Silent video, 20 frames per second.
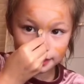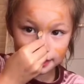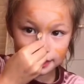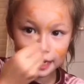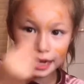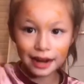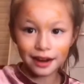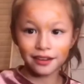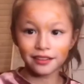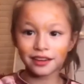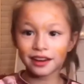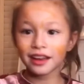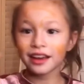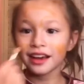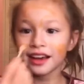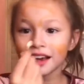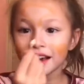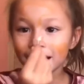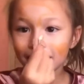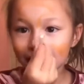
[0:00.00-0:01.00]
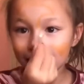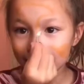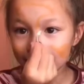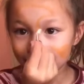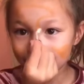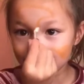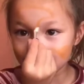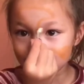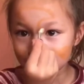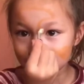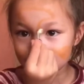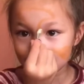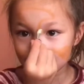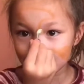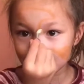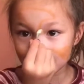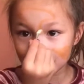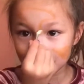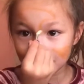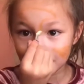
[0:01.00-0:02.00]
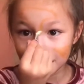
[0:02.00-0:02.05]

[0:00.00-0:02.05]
Down. And now I just need to